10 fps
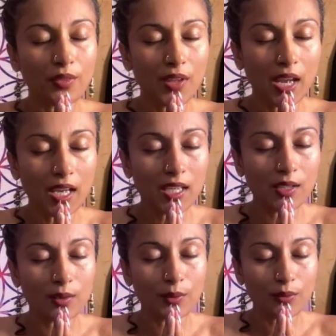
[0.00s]
Thank
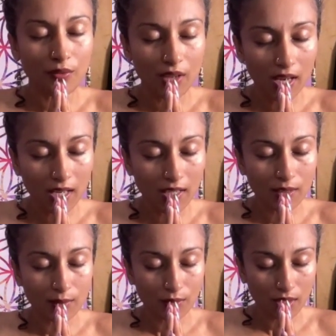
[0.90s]
you, thank
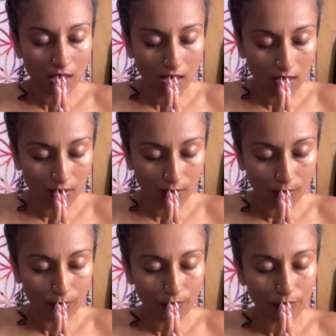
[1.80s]
you, thank you
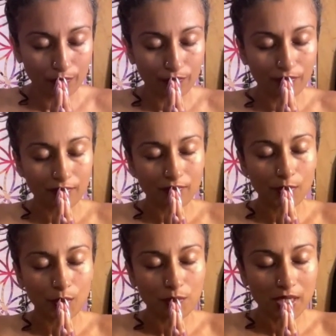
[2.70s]

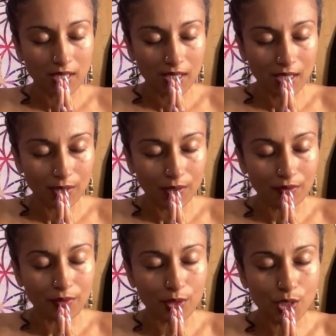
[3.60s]
for being here,
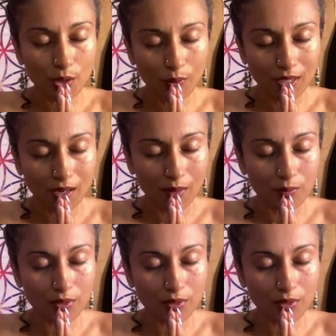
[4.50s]
for showing up,